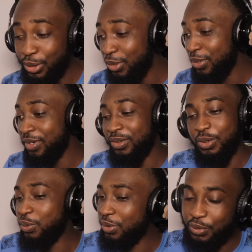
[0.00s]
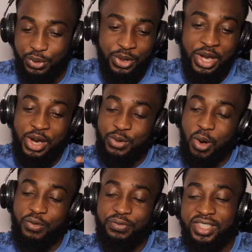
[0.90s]
So
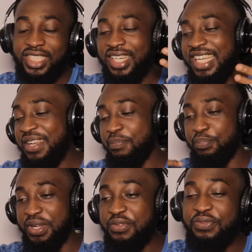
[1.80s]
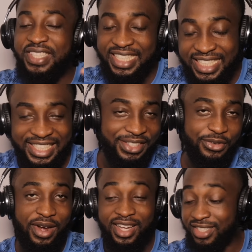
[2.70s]
we are officially in beef
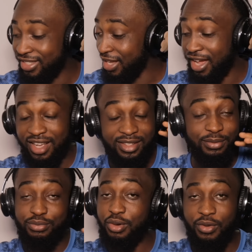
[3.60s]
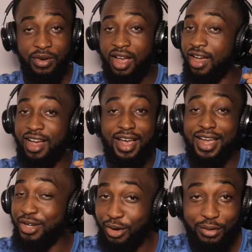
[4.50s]
season, right? And bro,
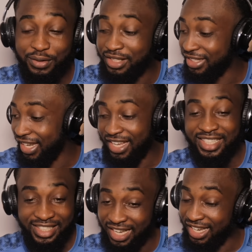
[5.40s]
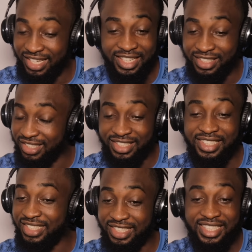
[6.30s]
I love it. Like, yeah,
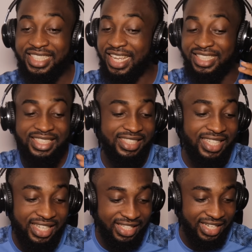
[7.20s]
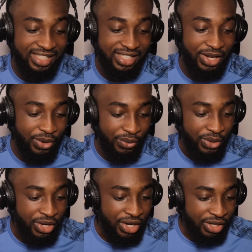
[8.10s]
it's entertaining as
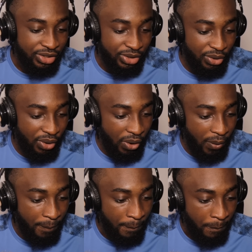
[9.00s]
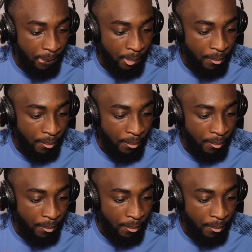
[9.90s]
hell. So